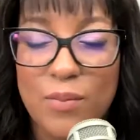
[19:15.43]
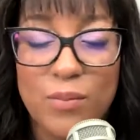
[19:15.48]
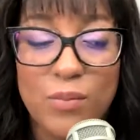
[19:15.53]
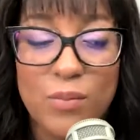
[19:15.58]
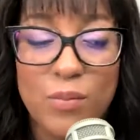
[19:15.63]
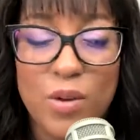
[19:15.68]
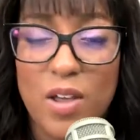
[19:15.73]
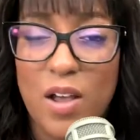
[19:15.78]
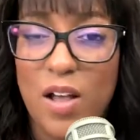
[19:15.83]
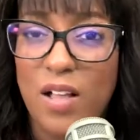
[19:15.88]

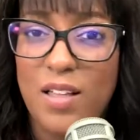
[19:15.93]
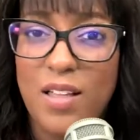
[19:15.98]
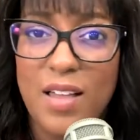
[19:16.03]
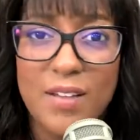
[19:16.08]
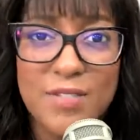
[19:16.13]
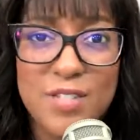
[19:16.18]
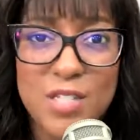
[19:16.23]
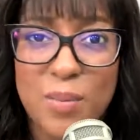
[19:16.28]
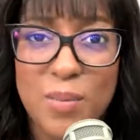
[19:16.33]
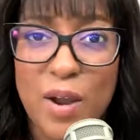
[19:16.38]
We all
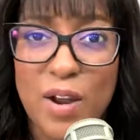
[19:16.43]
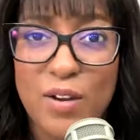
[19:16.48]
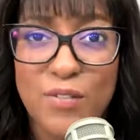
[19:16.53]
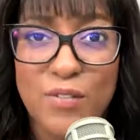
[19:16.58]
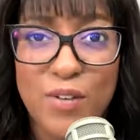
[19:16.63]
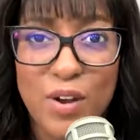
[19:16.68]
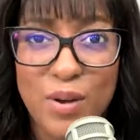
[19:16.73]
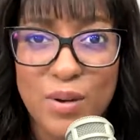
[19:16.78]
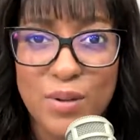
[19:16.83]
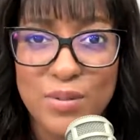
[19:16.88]
have
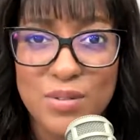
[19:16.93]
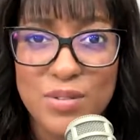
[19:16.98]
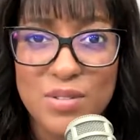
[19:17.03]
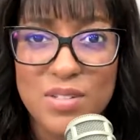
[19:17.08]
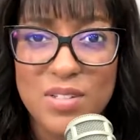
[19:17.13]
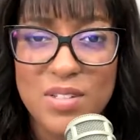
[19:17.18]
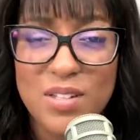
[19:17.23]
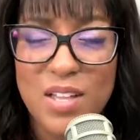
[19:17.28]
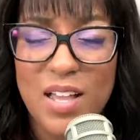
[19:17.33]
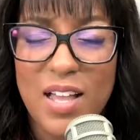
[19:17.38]

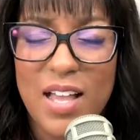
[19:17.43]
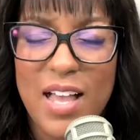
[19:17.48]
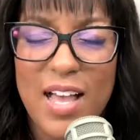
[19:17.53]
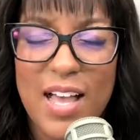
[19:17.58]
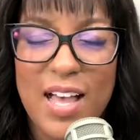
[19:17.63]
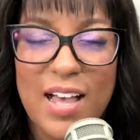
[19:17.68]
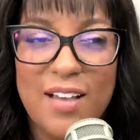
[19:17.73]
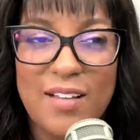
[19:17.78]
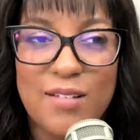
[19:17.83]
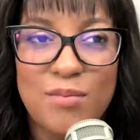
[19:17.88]
smartphones.
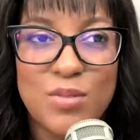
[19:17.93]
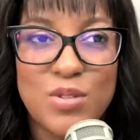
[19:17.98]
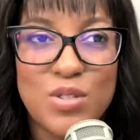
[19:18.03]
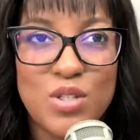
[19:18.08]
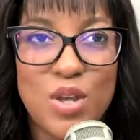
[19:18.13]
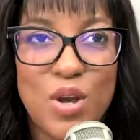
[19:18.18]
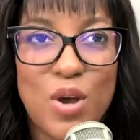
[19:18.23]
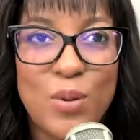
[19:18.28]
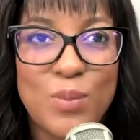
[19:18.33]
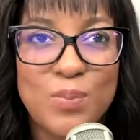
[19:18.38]

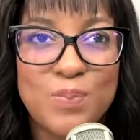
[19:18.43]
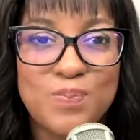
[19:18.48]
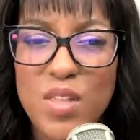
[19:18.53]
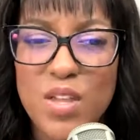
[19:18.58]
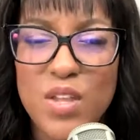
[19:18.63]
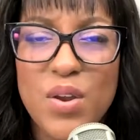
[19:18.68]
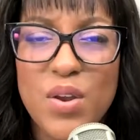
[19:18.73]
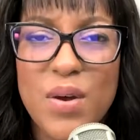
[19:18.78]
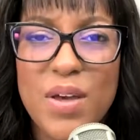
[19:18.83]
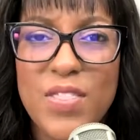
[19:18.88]
So,
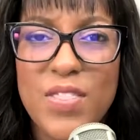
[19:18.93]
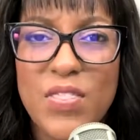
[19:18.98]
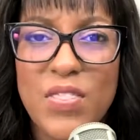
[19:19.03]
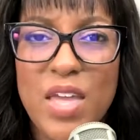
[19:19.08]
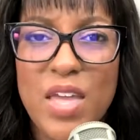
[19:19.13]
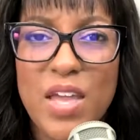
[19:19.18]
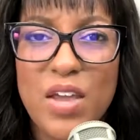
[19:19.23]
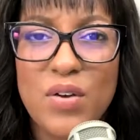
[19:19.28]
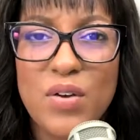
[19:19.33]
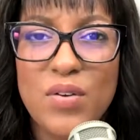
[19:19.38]
I
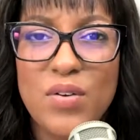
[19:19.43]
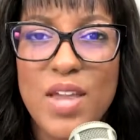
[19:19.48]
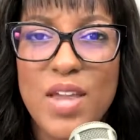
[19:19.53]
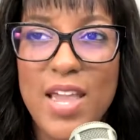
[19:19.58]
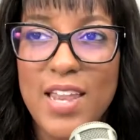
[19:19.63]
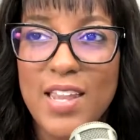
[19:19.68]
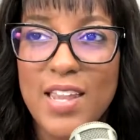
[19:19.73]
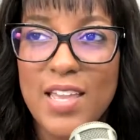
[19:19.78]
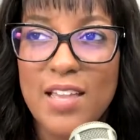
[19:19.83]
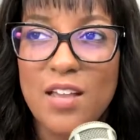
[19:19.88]
think
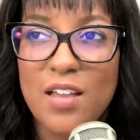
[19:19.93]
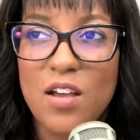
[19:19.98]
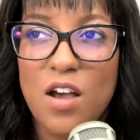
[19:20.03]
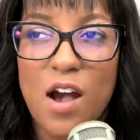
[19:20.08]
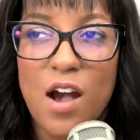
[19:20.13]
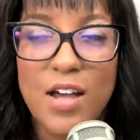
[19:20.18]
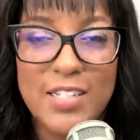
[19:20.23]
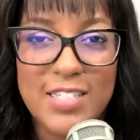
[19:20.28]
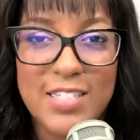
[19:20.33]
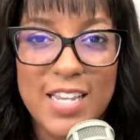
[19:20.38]
creating
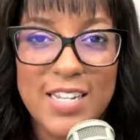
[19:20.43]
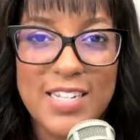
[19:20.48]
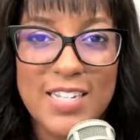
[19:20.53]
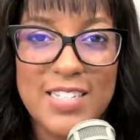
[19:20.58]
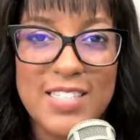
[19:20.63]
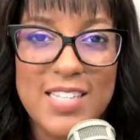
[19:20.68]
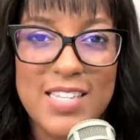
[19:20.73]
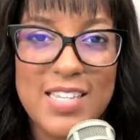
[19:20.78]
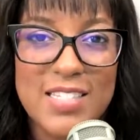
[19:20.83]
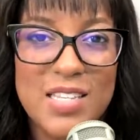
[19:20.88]
content
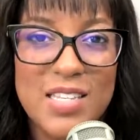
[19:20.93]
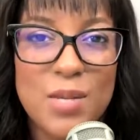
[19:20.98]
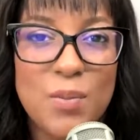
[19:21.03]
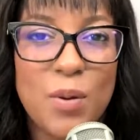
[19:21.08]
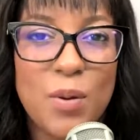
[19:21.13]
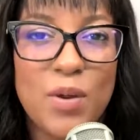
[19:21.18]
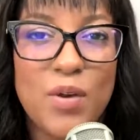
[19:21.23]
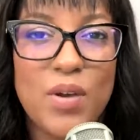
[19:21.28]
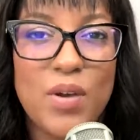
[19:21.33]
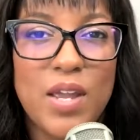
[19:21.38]
is easy,
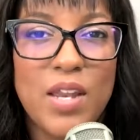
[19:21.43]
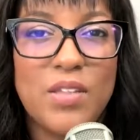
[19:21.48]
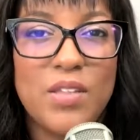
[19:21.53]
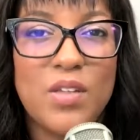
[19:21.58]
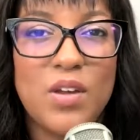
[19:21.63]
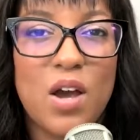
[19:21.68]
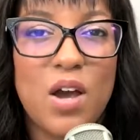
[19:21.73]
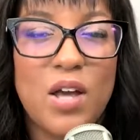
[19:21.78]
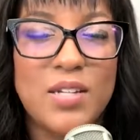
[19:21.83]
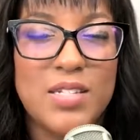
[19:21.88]
but creating
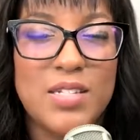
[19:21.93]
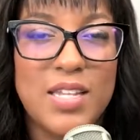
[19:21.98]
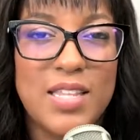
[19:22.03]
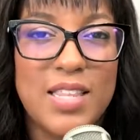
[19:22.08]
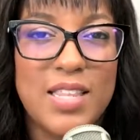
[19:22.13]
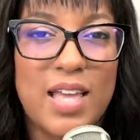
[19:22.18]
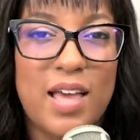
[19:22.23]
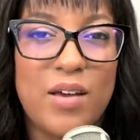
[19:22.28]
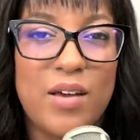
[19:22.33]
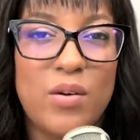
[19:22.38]
the
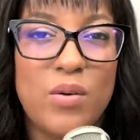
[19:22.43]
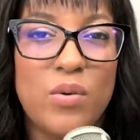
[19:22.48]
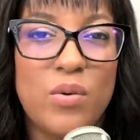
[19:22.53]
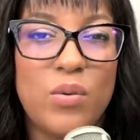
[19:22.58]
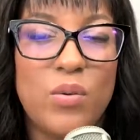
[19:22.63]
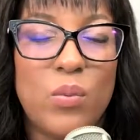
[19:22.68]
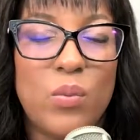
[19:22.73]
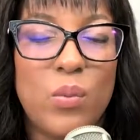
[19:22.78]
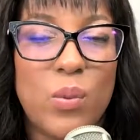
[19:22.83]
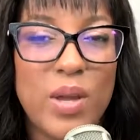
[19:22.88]
content that
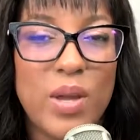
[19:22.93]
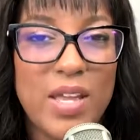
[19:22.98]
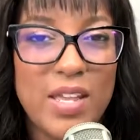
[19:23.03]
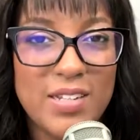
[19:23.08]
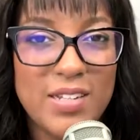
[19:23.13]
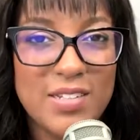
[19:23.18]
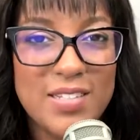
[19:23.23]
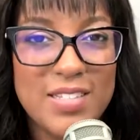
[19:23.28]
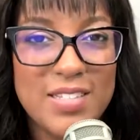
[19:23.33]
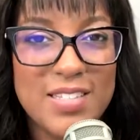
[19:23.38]

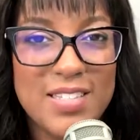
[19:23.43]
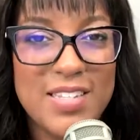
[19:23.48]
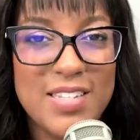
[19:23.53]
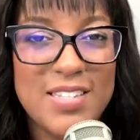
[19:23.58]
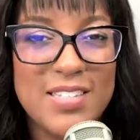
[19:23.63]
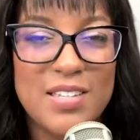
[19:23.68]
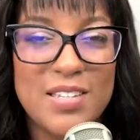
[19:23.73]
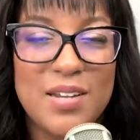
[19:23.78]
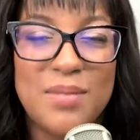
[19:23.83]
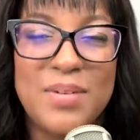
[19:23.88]
wins
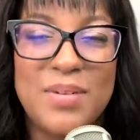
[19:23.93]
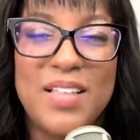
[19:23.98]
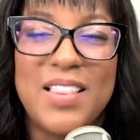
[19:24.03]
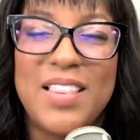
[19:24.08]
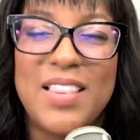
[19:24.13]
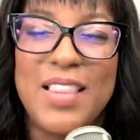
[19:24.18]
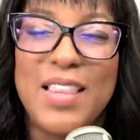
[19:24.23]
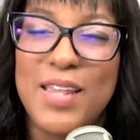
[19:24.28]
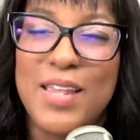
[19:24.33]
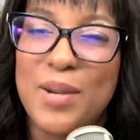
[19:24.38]
is going to be a
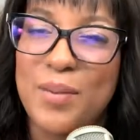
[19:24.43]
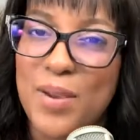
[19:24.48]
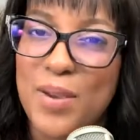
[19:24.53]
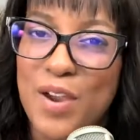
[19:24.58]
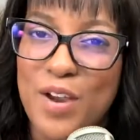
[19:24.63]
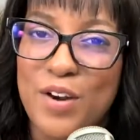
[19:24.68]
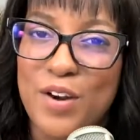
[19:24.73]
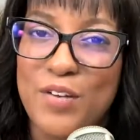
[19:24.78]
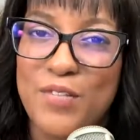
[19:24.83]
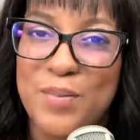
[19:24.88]
little bit
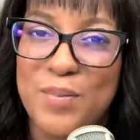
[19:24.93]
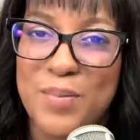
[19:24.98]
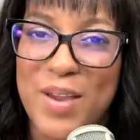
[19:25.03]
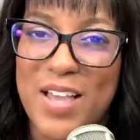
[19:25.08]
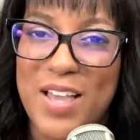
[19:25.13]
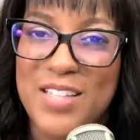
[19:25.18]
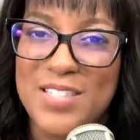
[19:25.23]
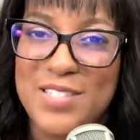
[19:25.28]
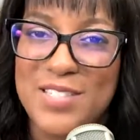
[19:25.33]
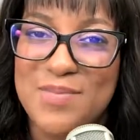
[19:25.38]
harder for
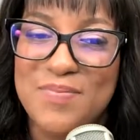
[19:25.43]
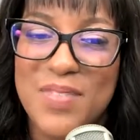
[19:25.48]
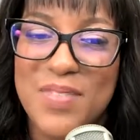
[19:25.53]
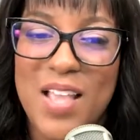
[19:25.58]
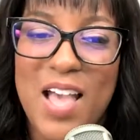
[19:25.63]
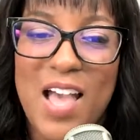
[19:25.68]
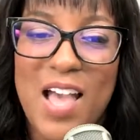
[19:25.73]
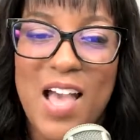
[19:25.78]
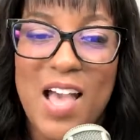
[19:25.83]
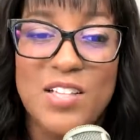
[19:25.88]
brands.
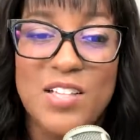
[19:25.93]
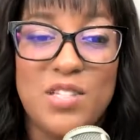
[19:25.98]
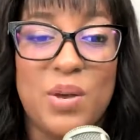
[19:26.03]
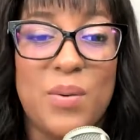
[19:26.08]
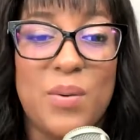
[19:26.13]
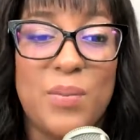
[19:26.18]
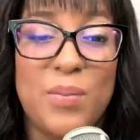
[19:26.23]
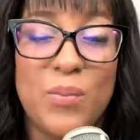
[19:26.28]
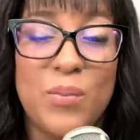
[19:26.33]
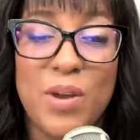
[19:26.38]

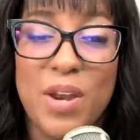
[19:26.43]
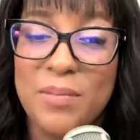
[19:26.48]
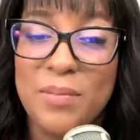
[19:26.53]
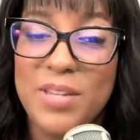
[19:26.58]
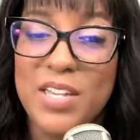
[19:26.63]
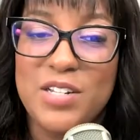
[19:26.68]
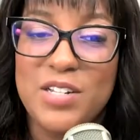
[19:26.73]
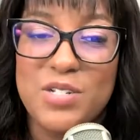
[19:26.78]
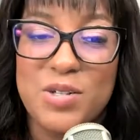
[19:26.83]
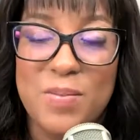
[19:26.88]
So what I'm
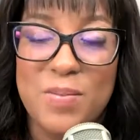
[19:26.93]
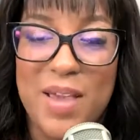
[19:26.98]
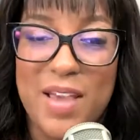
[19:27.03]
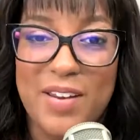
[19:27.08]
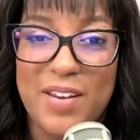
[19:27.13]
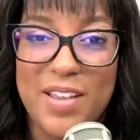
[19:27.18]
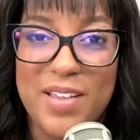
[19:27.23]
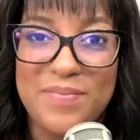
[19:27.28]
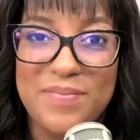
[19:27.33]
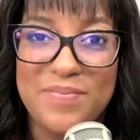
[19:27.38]
going to do
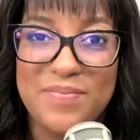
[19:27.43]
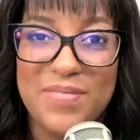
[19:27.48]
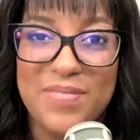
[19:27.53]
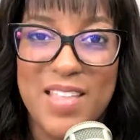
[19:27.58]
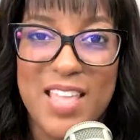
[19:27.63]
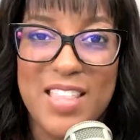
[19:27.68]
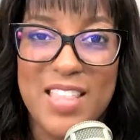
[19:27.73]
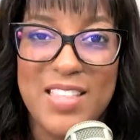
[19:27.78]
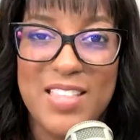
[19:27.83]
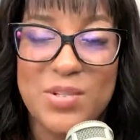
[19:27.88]
about it
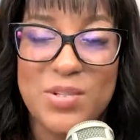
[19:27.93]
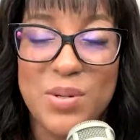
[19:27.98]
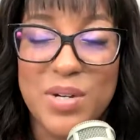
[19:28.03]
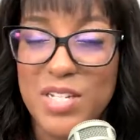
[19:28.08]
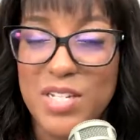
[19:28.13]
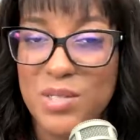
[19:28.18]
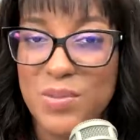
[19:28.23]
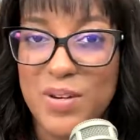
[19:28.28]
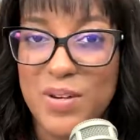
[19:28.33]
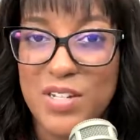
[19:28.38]
in
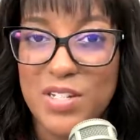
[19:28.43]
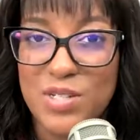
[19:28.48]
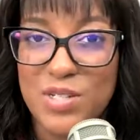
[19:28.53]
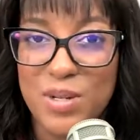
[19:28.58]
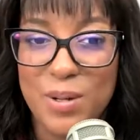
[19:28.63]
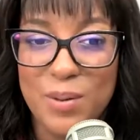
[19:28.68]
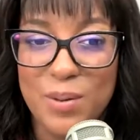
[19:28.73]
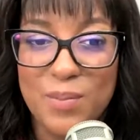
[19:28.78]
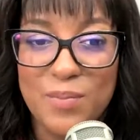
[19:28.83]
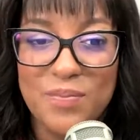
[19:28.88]

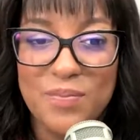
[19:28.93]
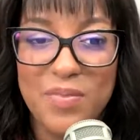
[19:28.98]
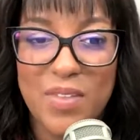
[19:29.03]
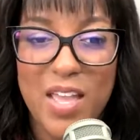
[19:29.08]
2022,